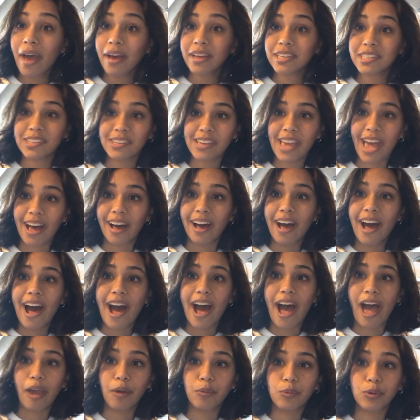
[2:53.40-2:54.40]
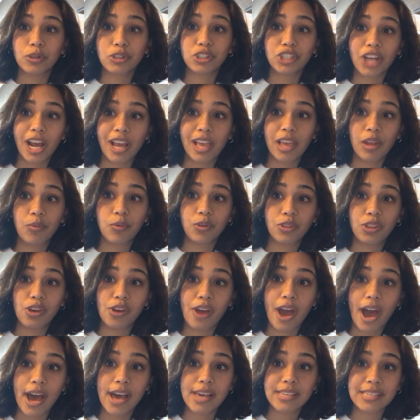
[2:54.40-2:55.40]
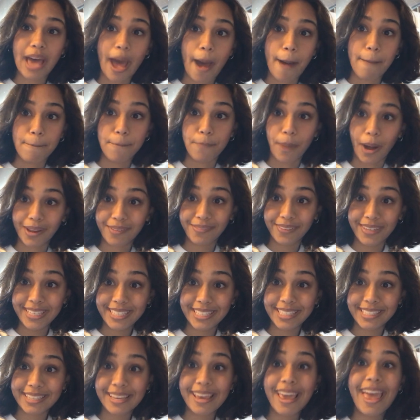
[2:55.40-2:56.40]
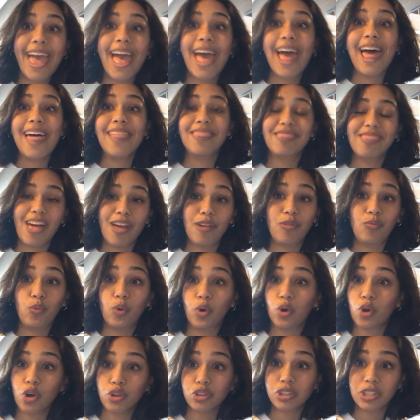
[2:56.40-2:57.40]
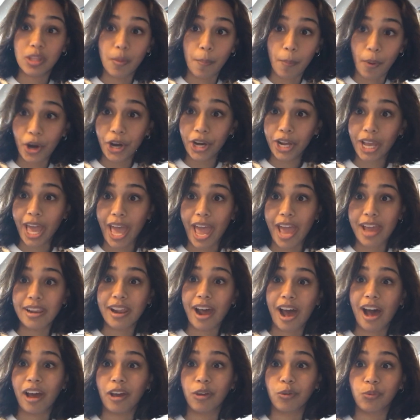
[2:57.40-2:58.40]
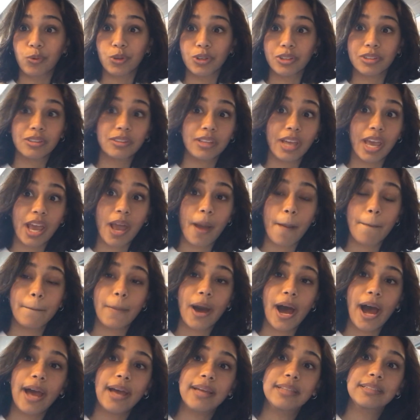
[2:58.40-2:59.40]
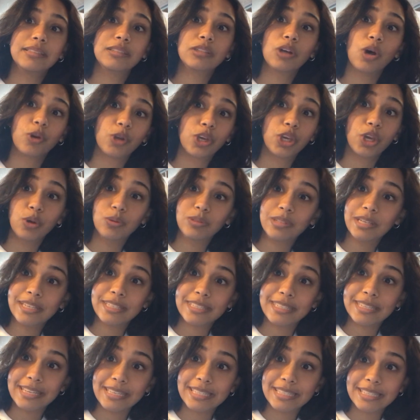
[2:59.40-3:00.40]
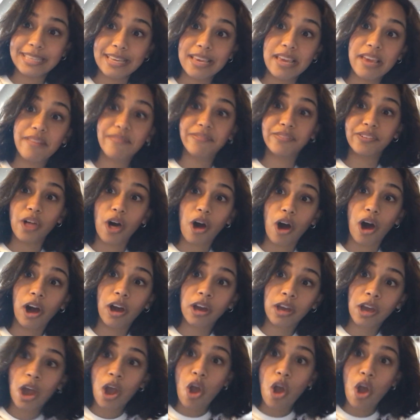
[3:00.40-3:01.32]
So yeah, I will check in with you guys at breakfast and then we'll go to the park and I will link my Tokyo DisneySea vlog